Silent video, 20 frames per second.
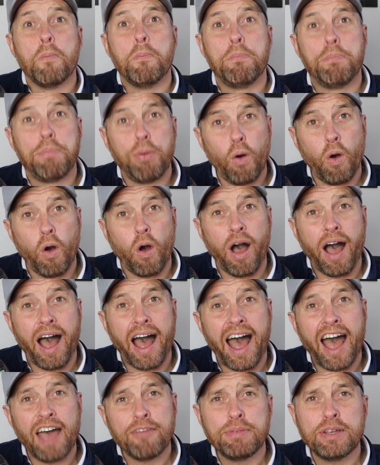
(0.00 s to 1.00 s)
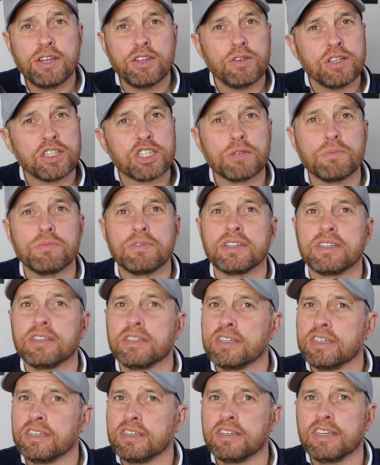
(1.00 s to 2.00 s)
But I've been doing some
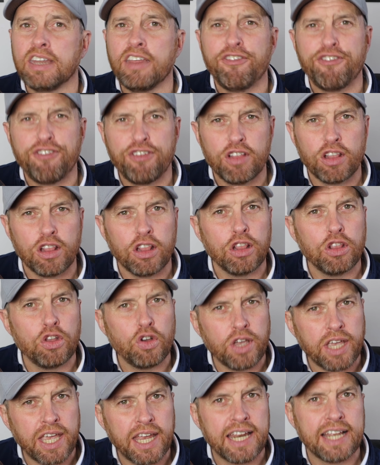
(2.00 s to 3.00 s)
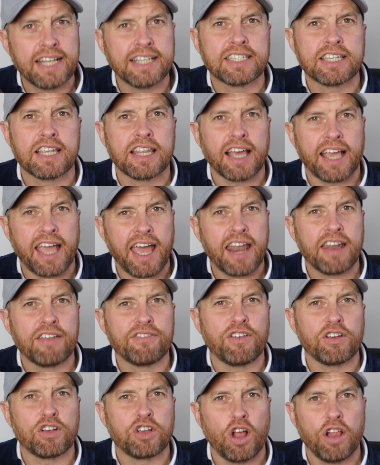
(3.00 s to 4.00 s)
different looking into the kind
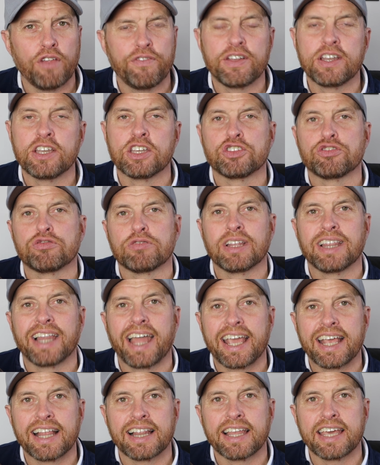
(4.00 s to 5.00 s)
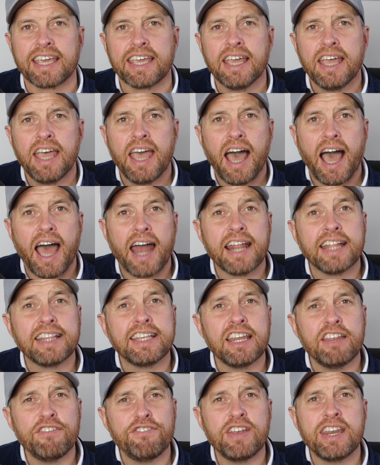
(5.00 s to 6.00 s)
of golf industry lately, and I
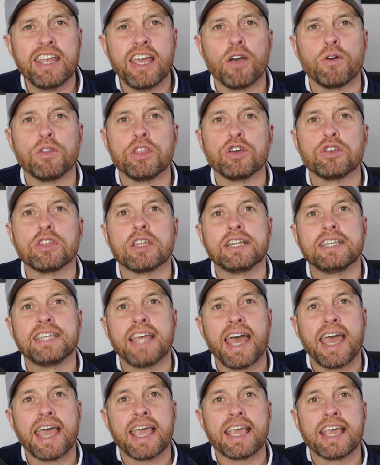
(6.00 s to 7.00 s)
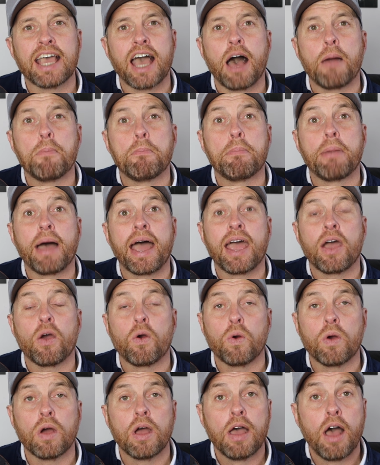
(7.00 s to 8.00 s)
did a video the other day
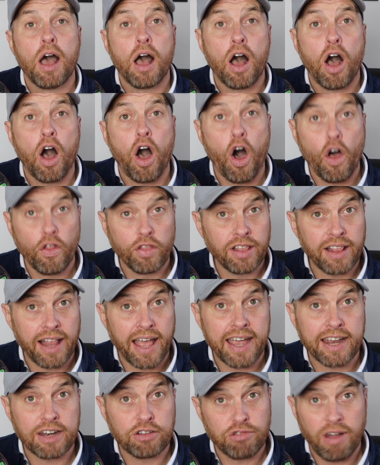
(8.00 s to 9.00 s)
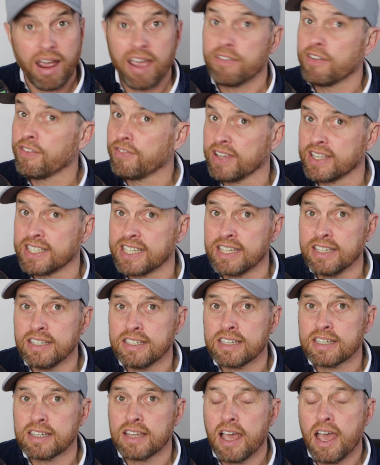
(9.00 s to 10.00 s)
about online driver
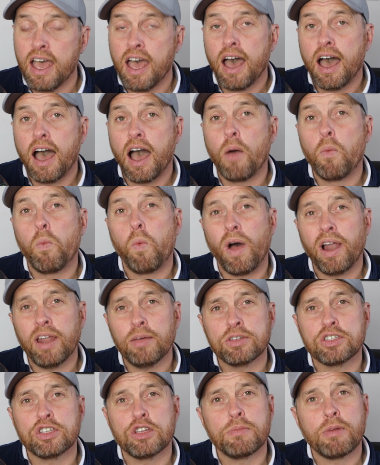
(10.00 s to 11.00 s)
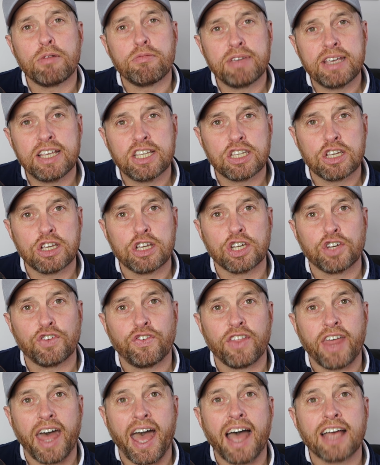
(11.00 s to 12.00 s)
fittings. And while I was doing my research
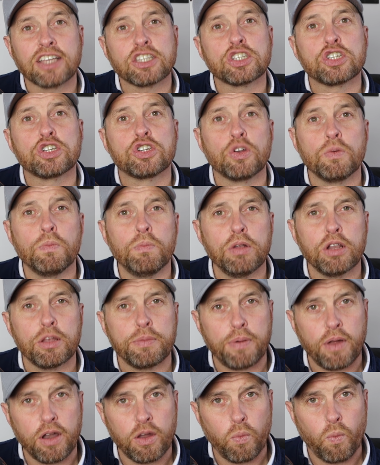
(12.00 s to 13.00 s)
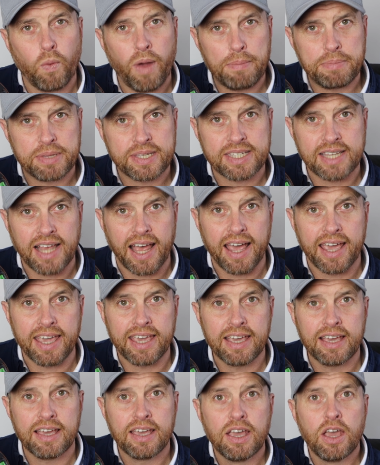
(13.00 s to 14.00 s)
for that, I stumbled upon a
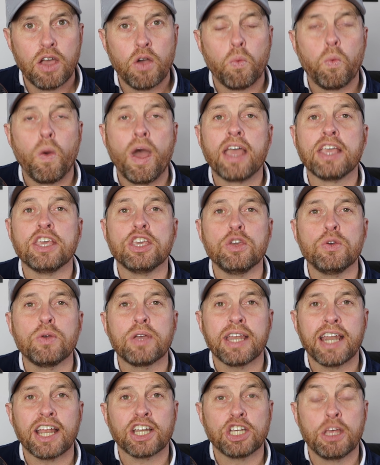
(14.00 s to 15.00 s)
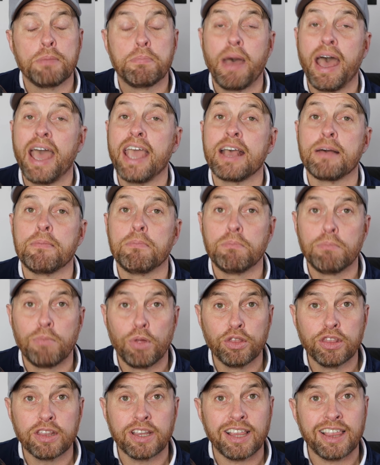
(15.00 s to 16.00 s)
website where you can actually pay a
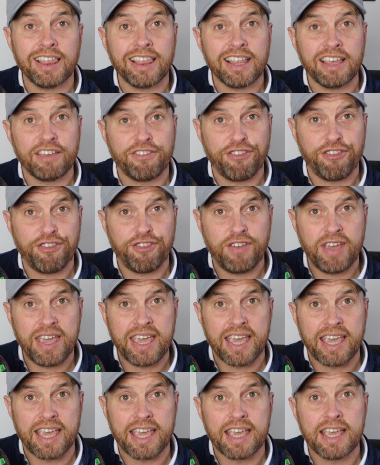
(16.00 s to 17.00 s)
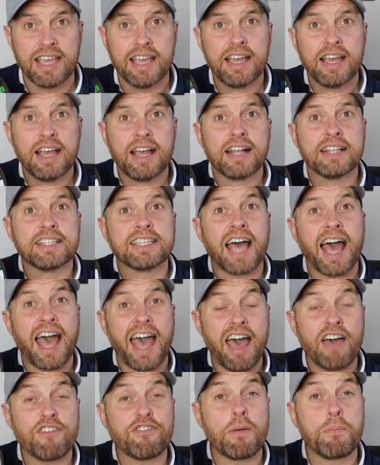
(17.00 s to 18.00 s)
monthly fee to
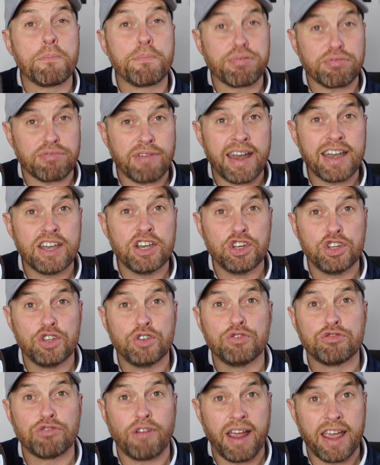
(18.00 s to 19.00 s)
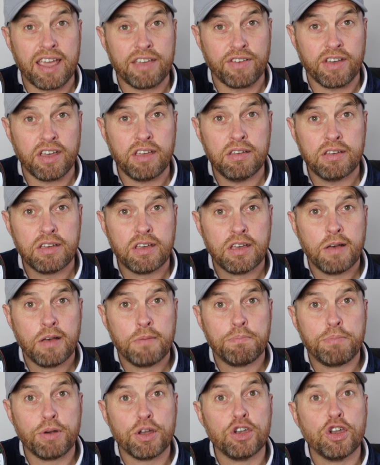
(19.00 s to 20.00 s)
have a brand new driver,
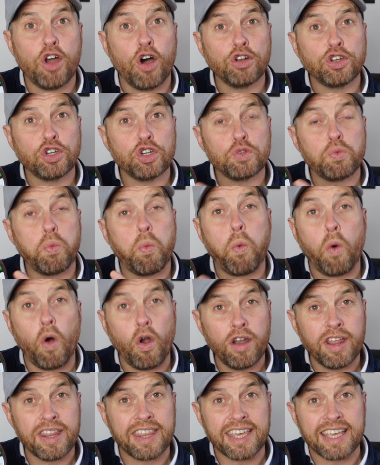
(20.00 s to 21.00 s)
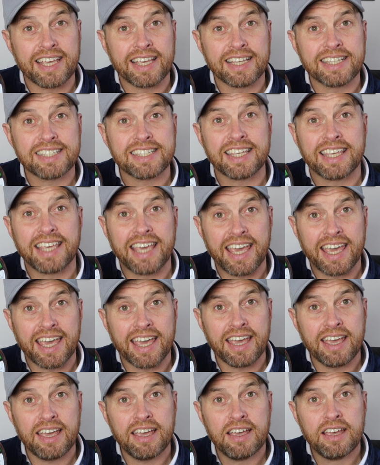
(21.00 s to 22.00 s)
but not just one of these a
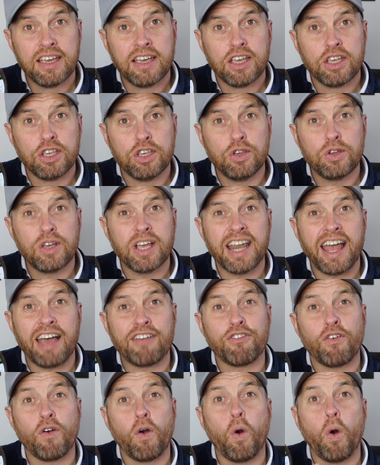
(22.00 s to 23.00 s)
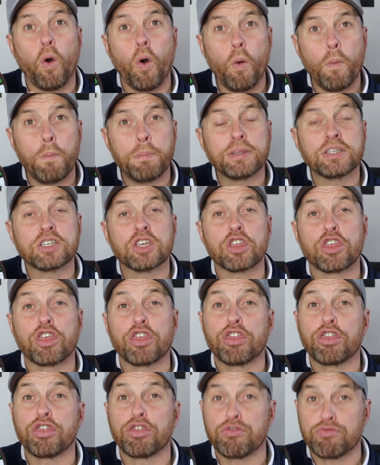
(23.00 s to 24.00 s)
year. You can have up to
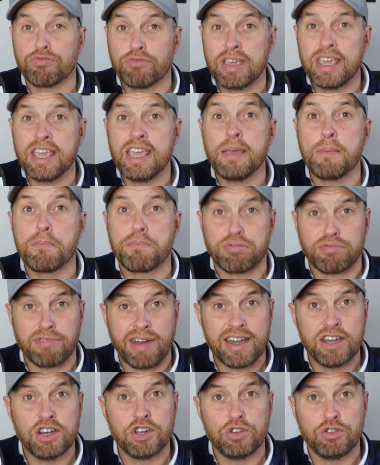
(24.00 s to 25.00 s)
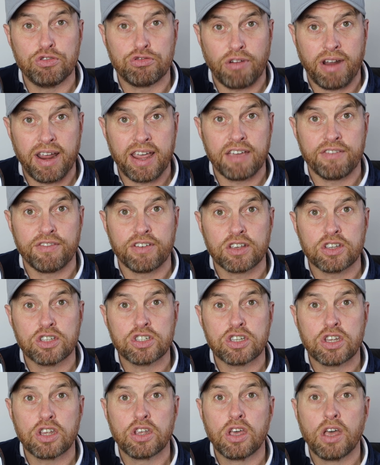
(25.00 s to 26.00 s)
3 brand new
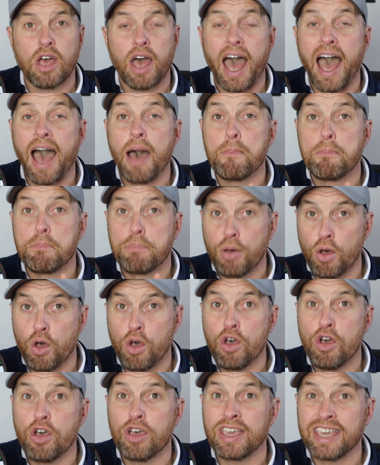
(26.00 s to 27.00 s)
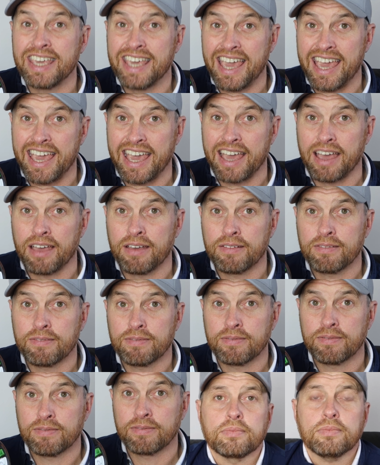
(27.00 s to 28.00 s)
drivers per year.
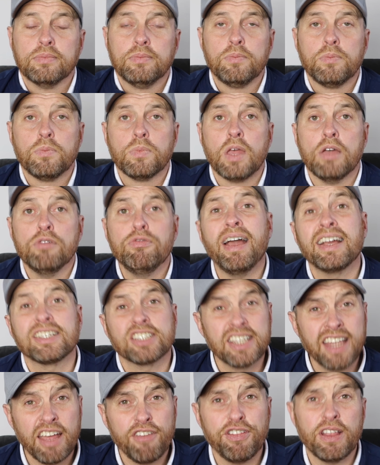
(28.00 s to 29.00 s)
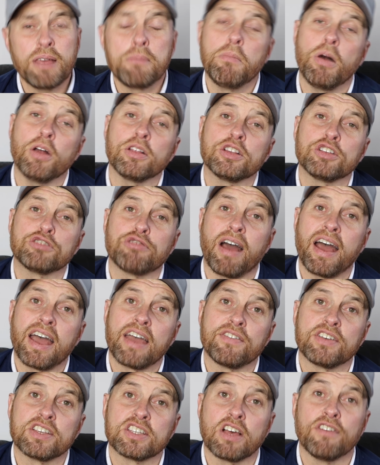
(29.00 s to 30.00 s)
Right, so definitely modern
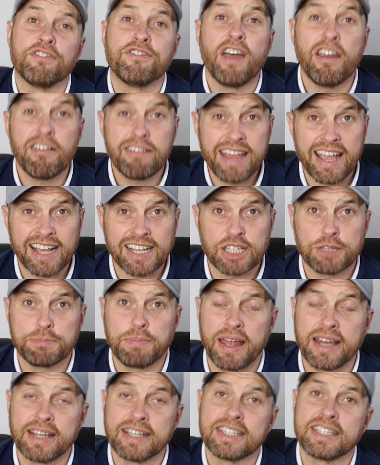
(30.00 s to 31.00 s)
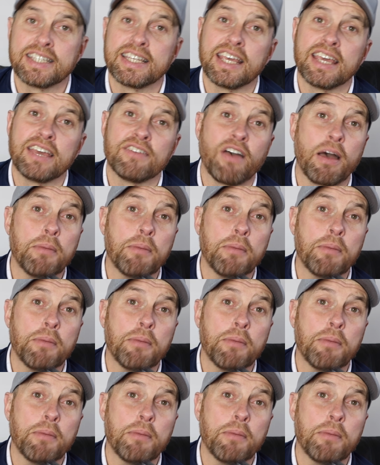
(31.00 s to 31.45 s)
drivers are very expensive.